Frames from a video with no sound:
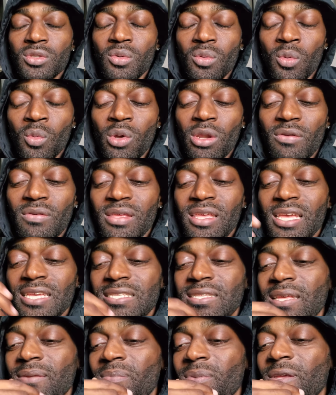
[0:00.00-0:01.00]
or whatever the
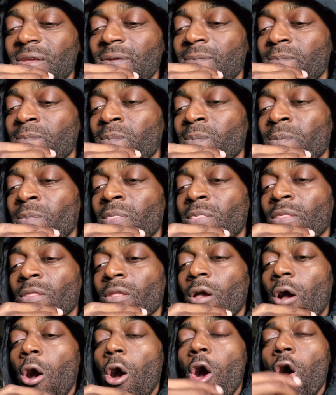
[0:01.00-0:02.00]
case they be,
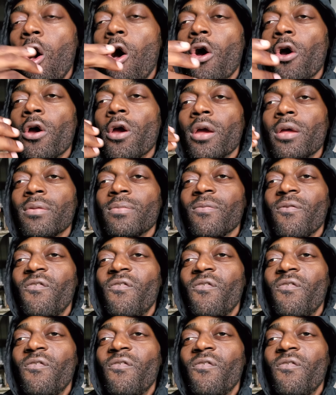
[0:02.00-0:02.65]
our